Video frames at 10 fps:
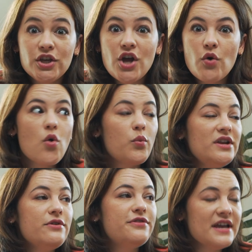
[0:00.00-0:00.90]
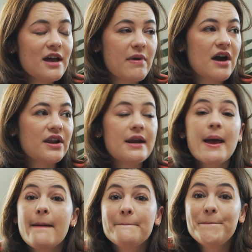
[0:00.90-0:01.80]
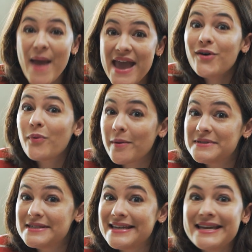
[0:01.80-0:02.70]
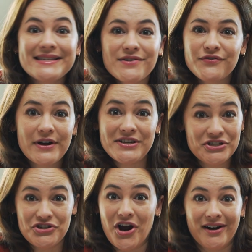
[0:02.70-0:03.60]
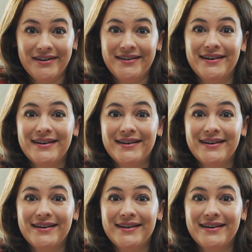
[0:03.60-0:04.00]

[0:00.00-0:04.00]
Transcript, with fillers: you know, when you think about it, bankruptcy is a fresh start.